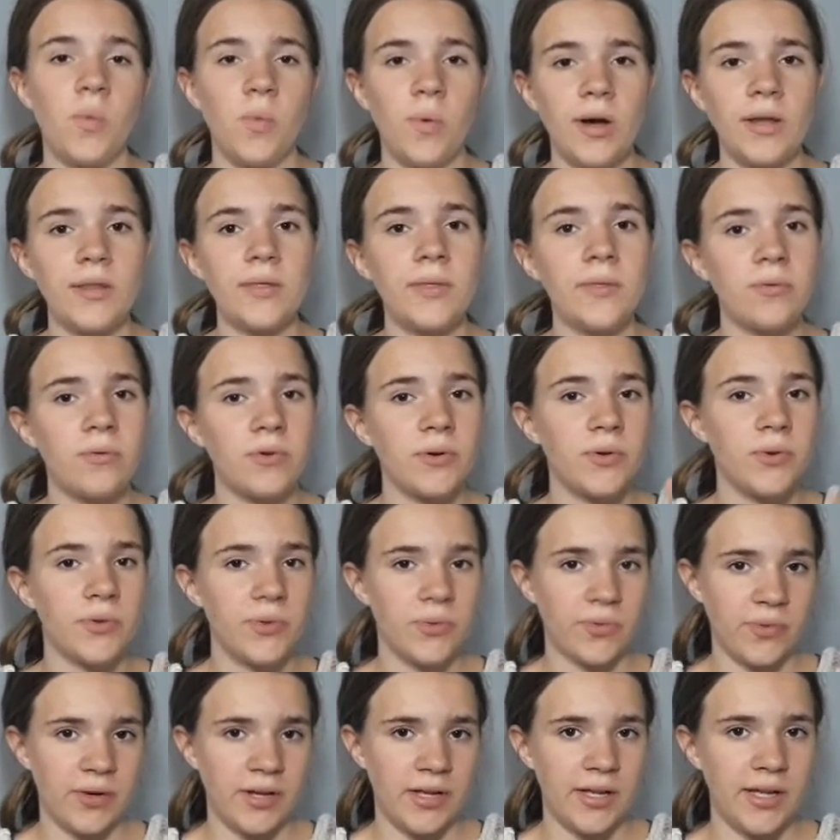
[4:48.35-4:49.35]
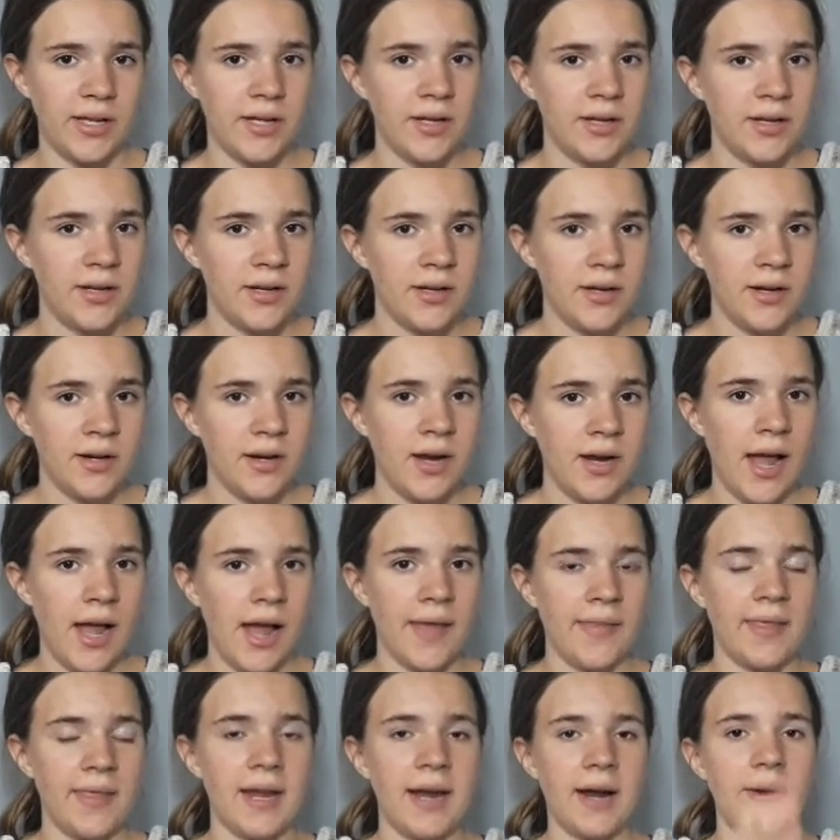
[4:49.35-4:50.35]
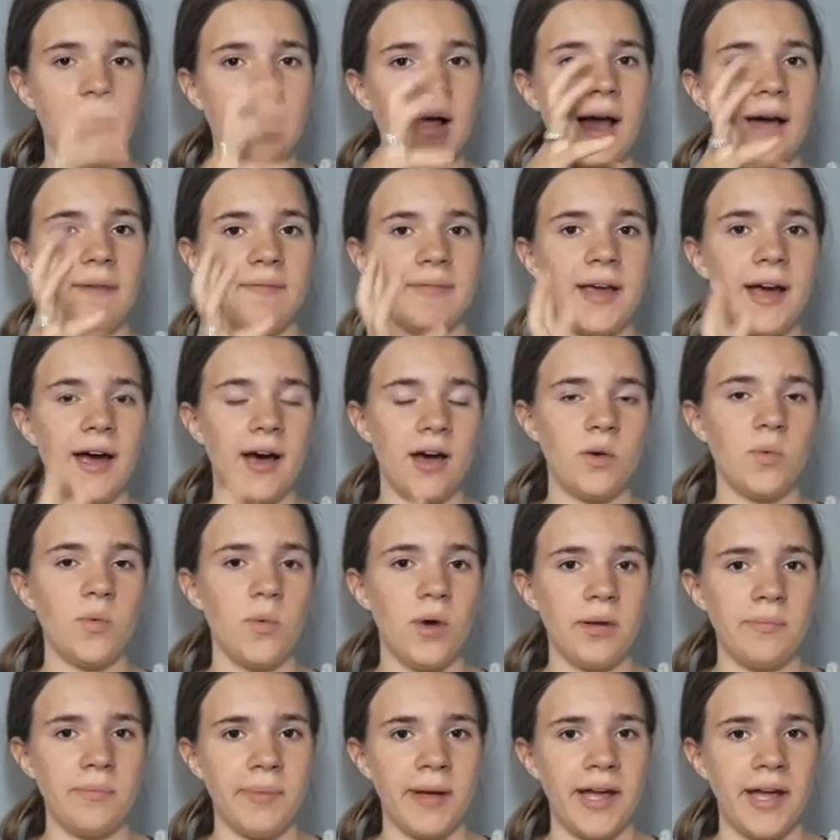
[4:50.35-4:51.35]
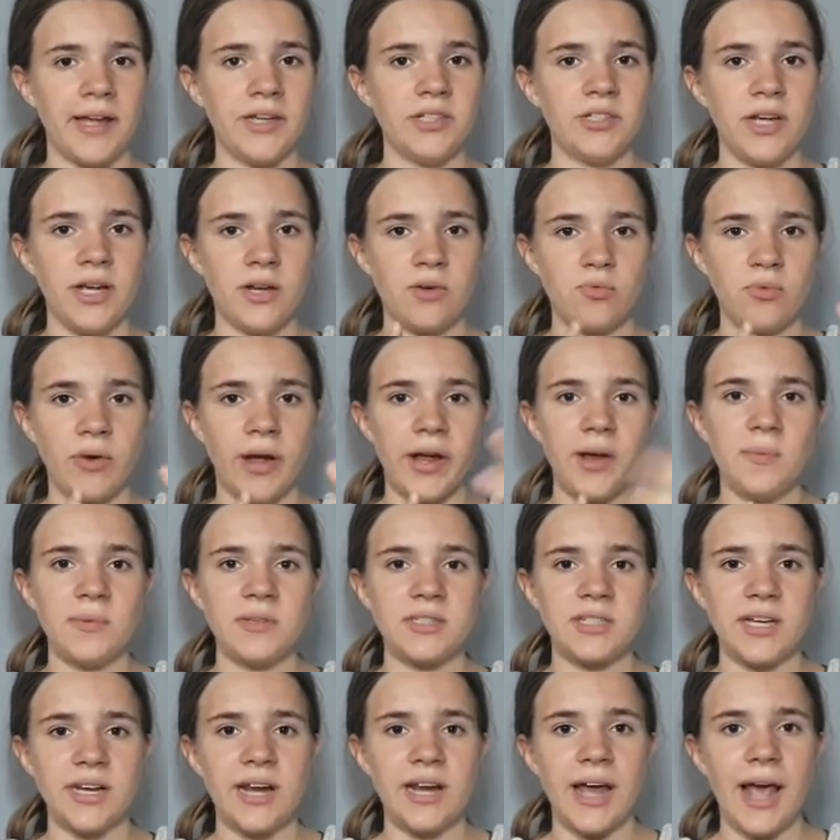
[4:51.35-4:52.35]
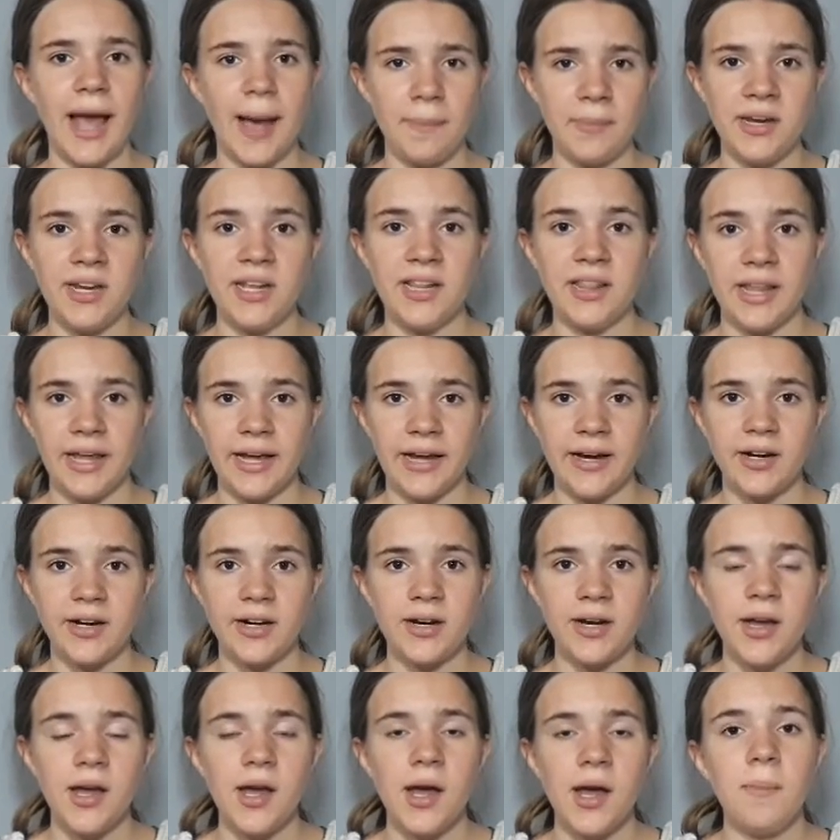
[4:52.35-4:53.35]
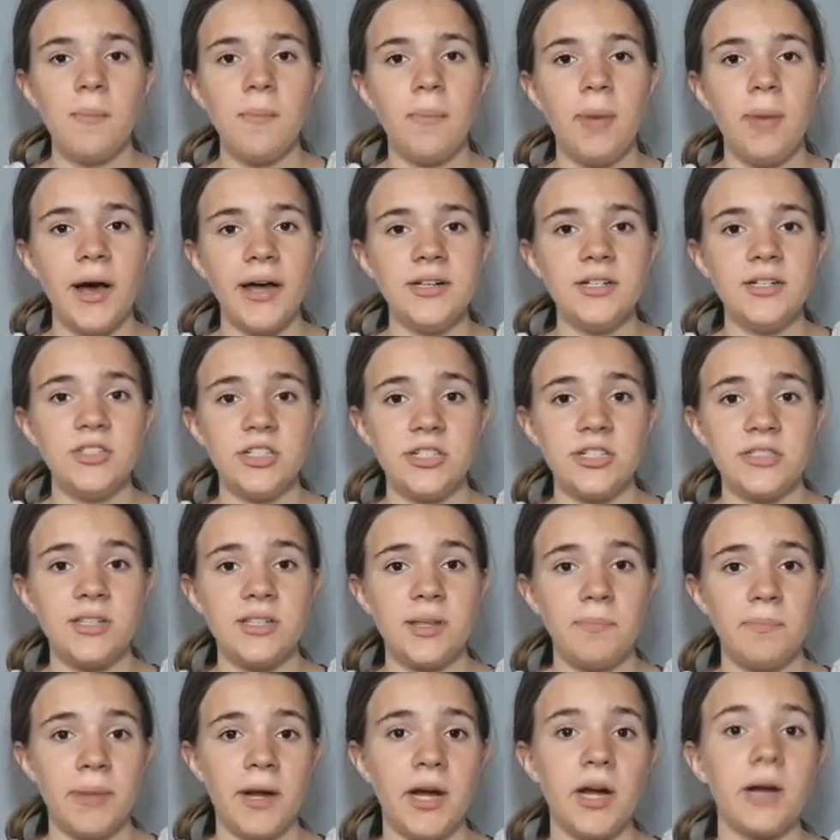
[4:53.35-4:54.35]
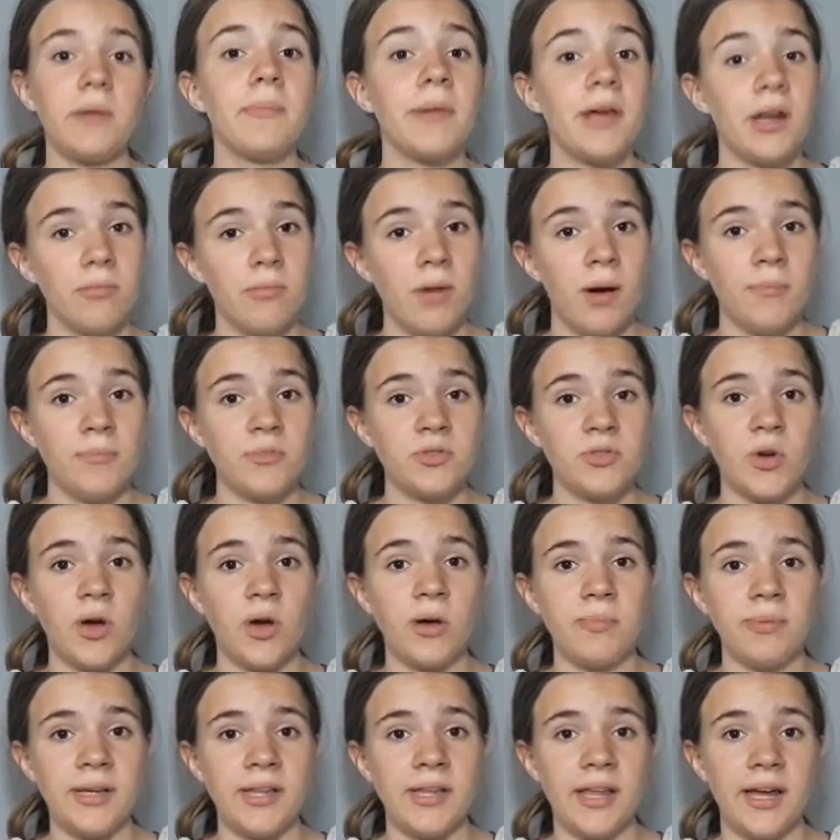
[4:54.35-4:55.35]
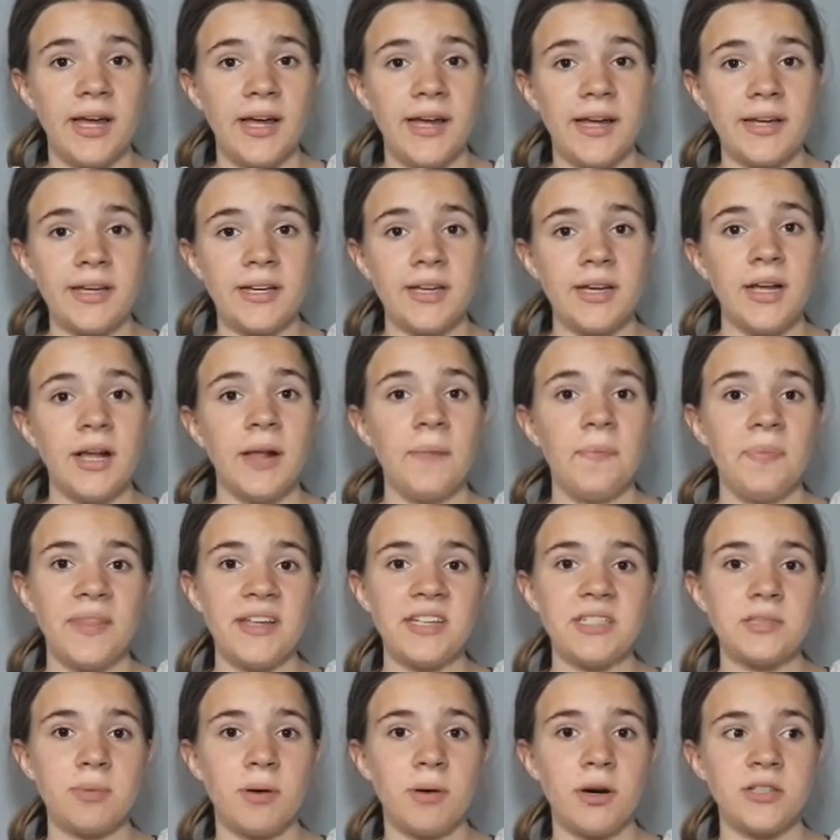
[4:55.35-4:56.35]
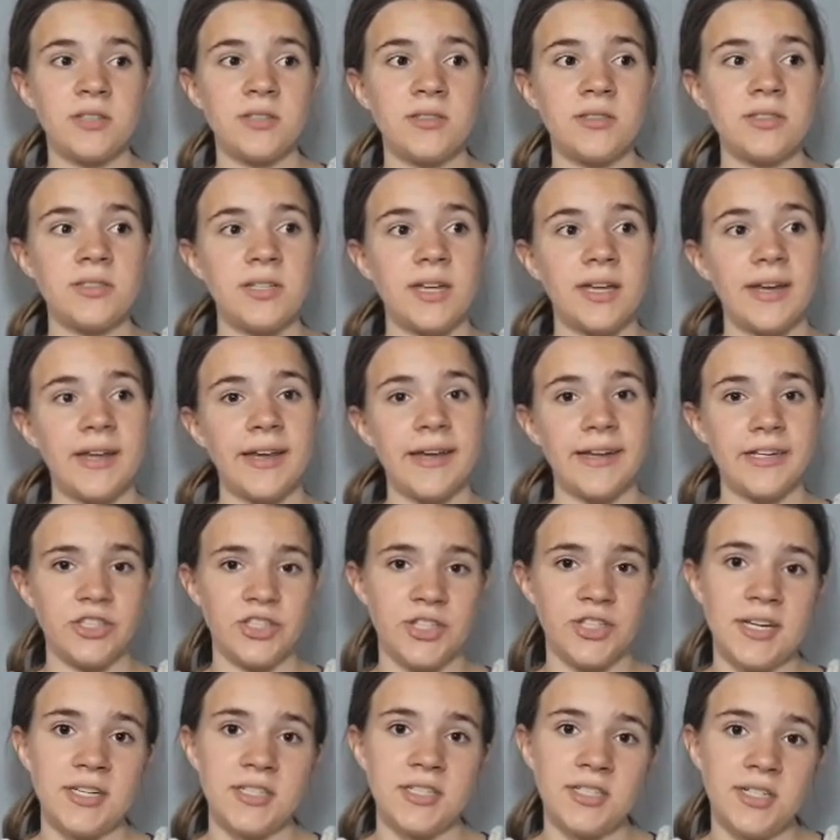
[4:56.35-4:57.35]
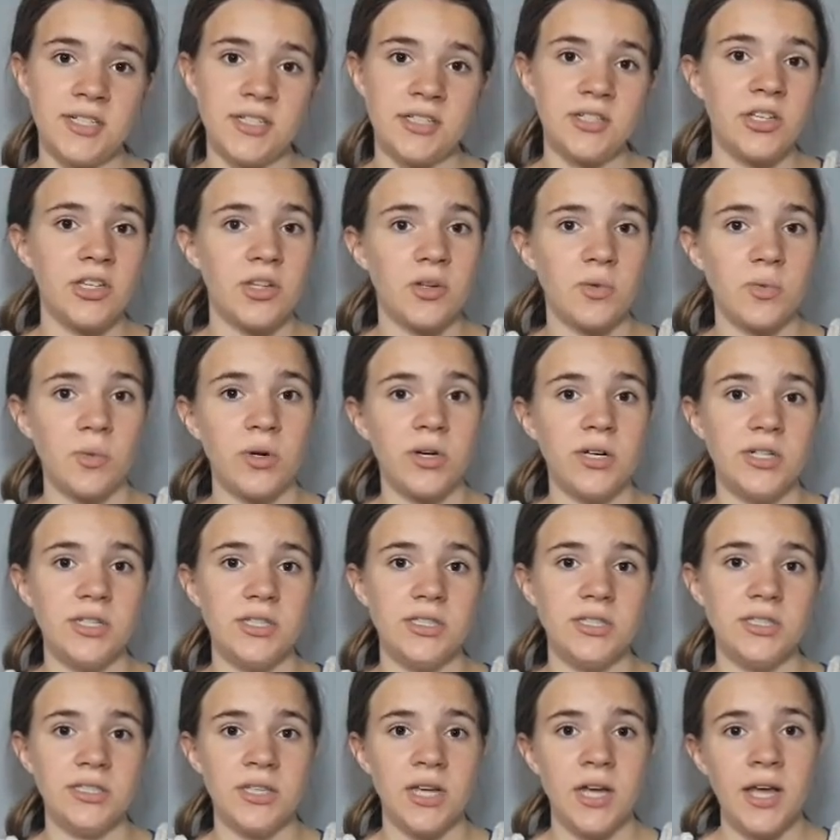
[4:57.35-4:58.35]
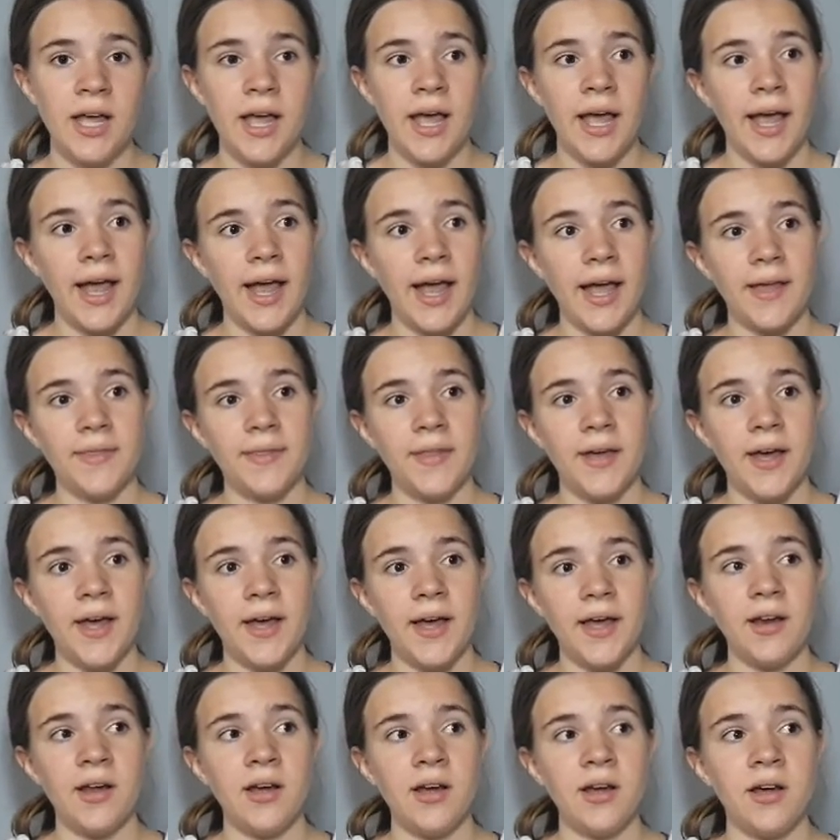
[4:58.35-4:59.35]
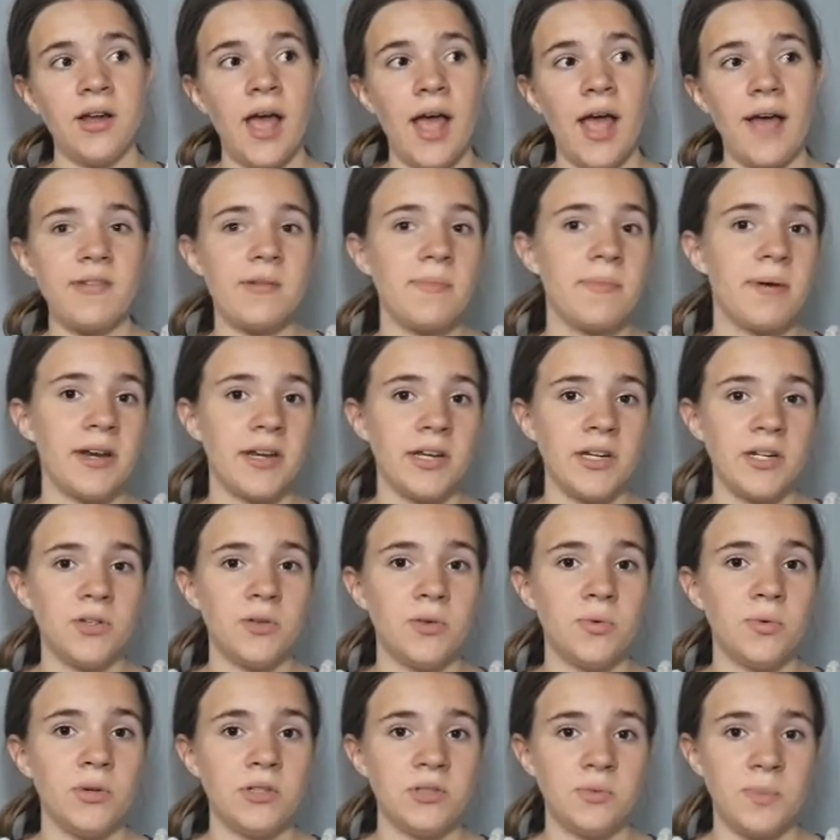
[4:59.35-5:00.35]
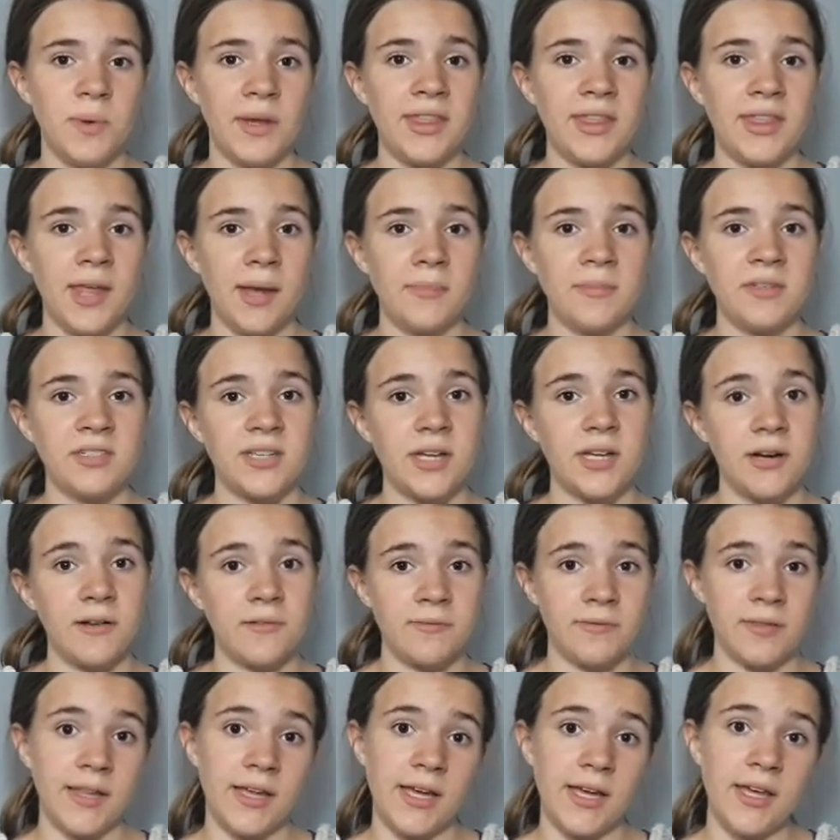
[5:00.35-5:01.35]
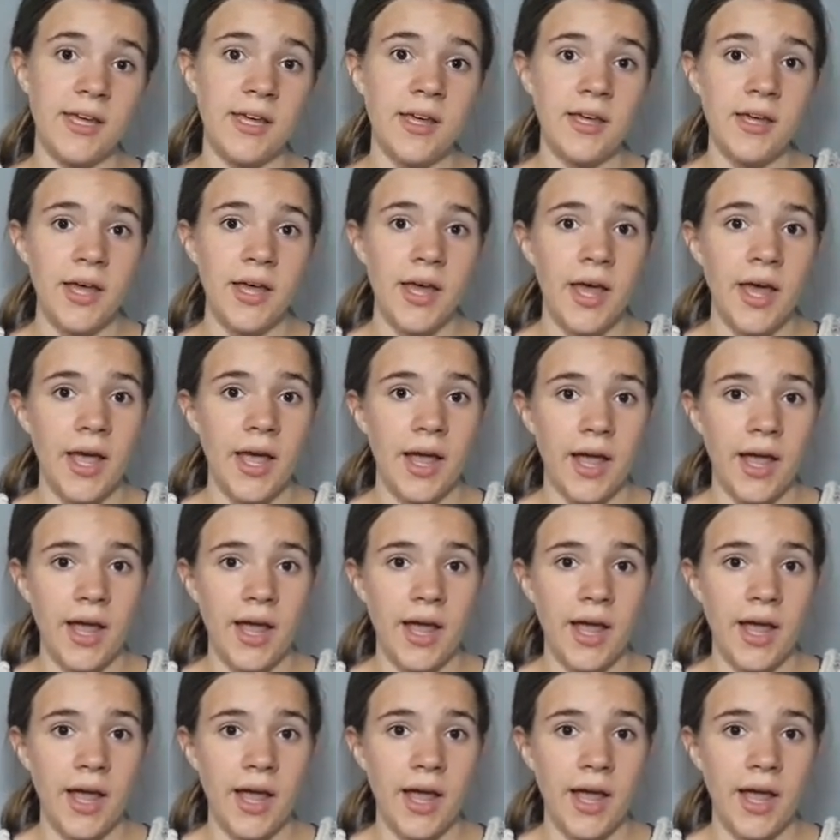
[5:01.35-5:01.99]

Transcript: 1 through 3, and then I'll have that on one page and write what's going to happen in there, but just the bare minimum. So I'll be like, this person's going to get chased into the woods, and then everybody who was with them is going to flee,